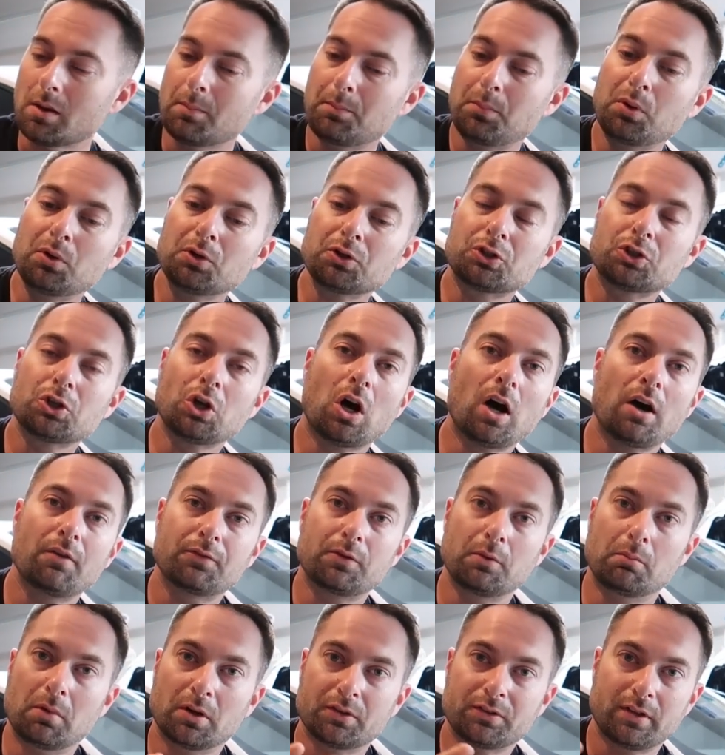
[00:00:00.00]
push off
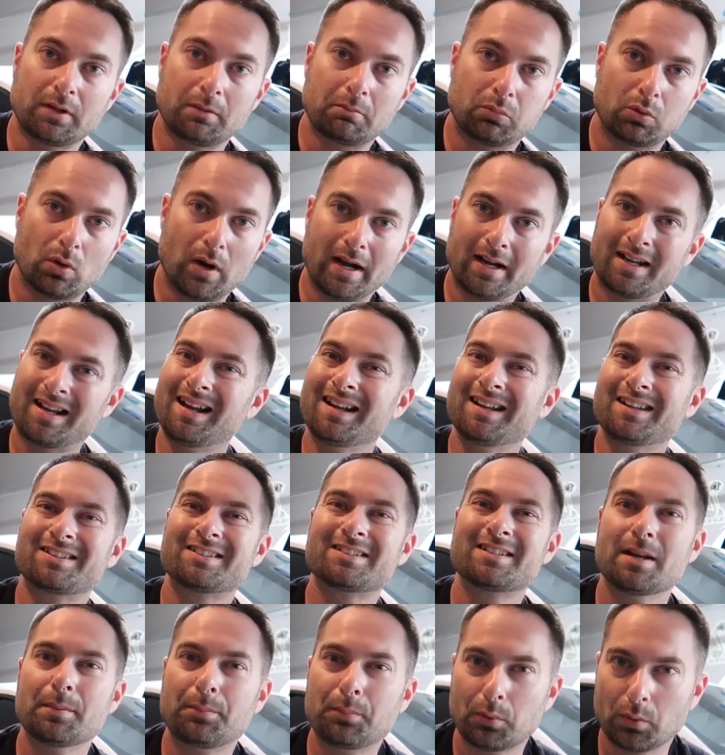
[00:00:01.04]
the Mustang brand, kind of
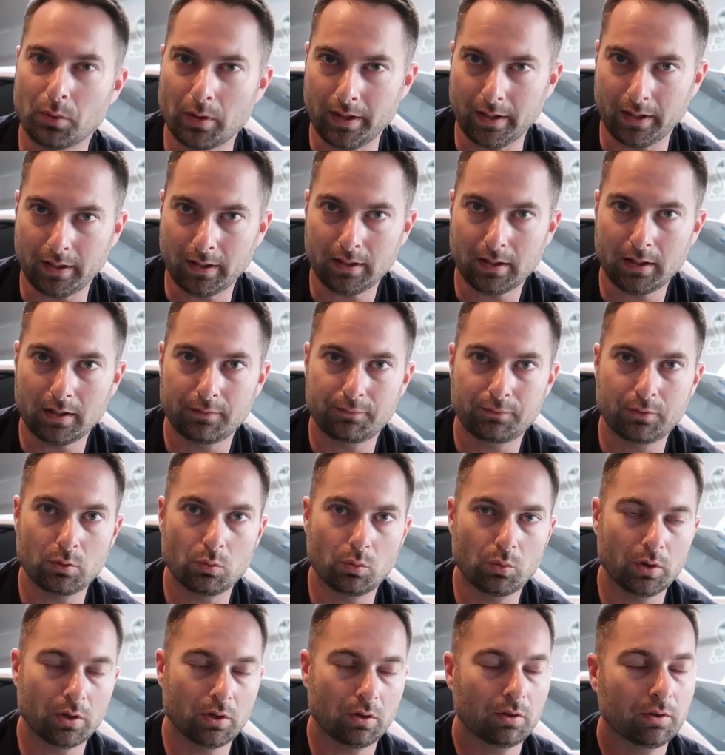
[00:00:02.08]
separate it, if you
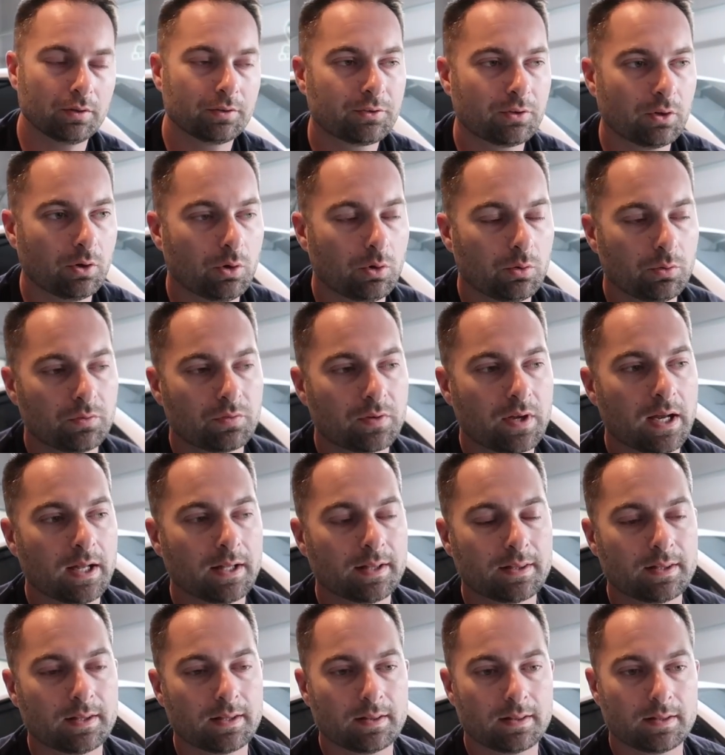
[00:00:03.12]
will. So we've
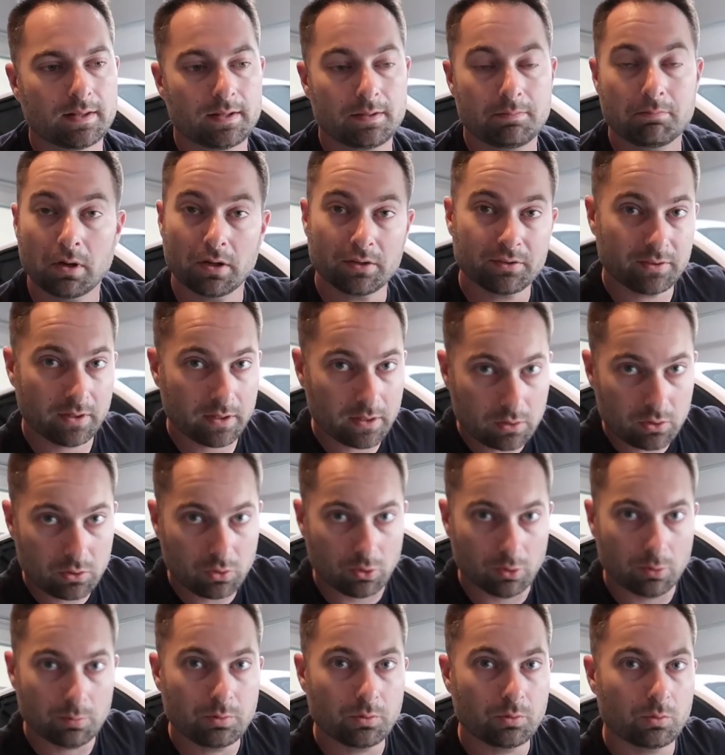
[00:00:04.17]
got the Mustang
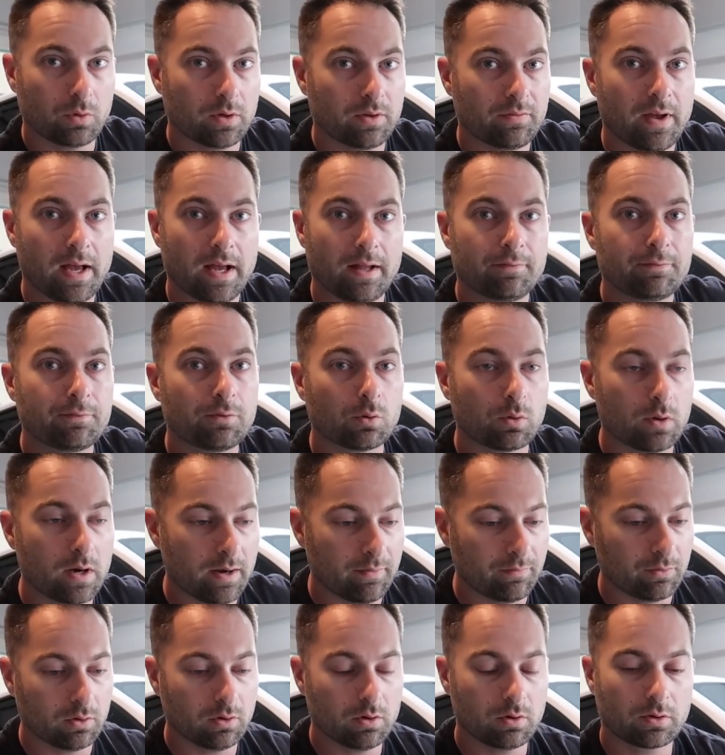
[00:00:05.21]
Coupe we've had
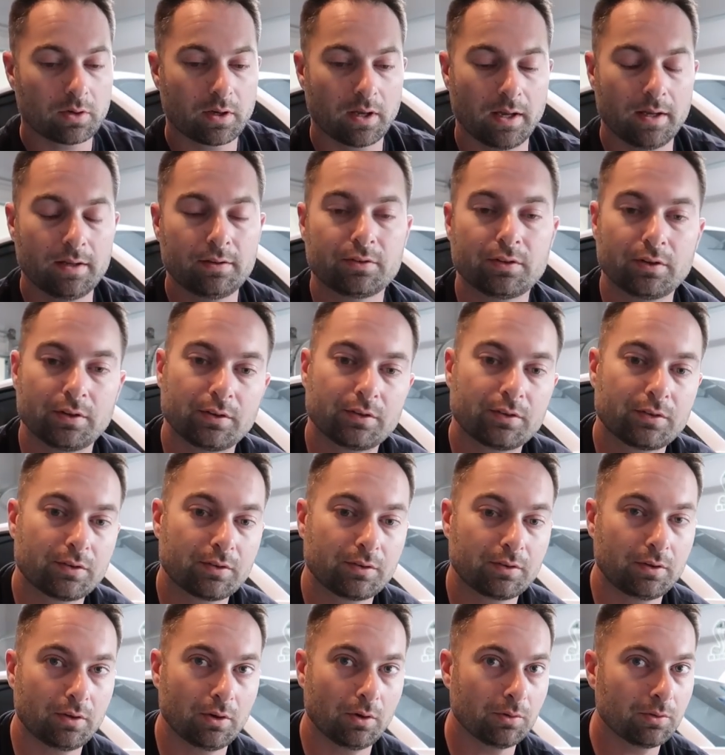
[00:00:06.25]
forever, okay,
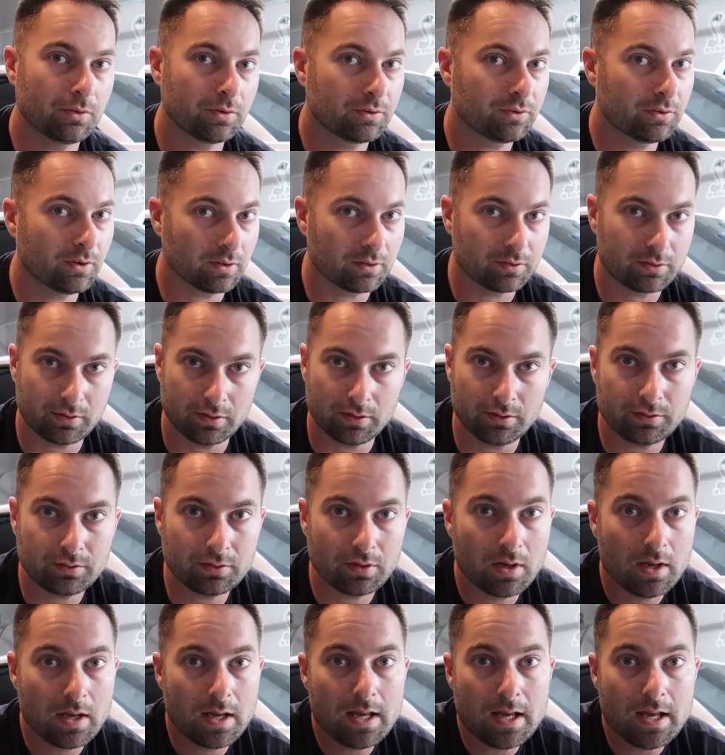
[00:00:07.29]
since, you know, the 60s.